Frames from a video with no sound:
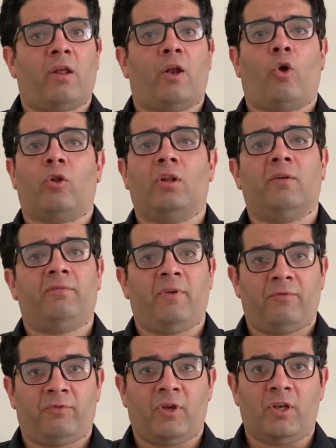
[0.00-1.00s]
and on the
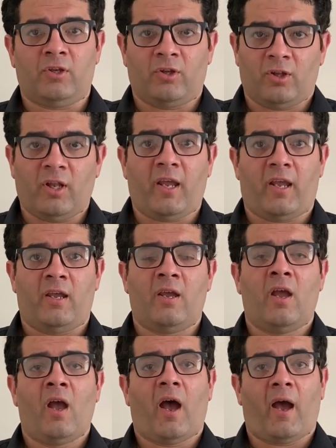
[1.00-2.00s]
15th day,
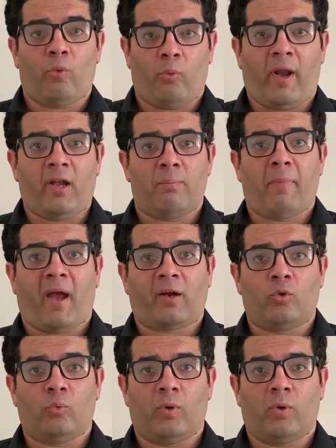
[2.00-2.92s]
I went back to